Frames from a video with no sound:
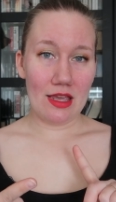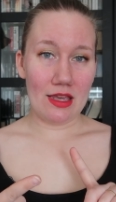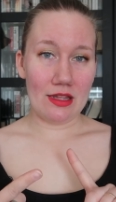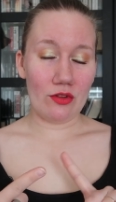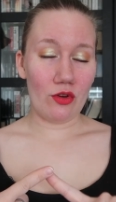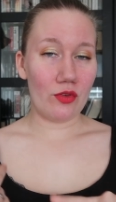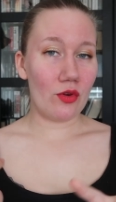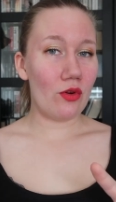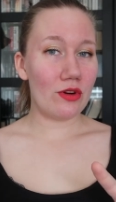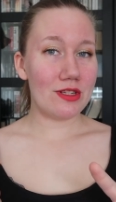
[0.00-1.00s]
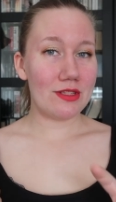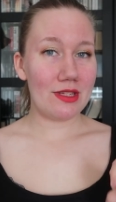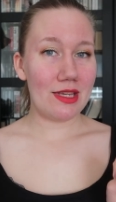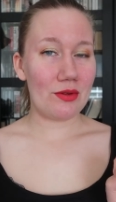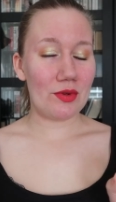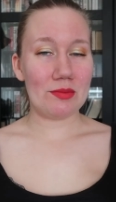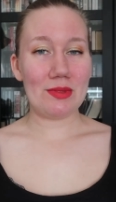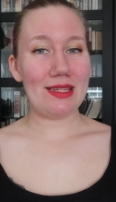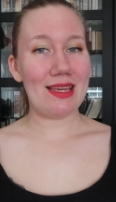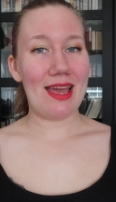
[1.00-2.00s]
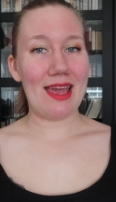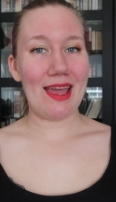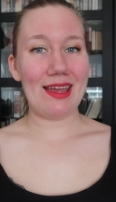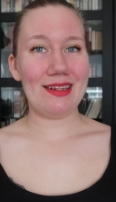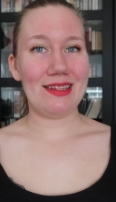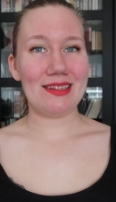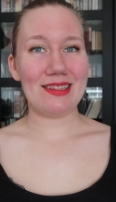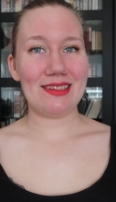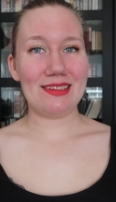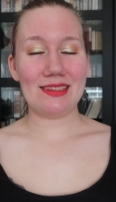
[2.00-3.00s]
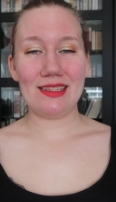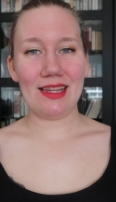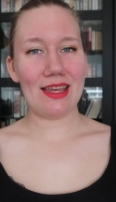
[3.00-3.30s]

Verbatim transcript: and of course it will be a in inlet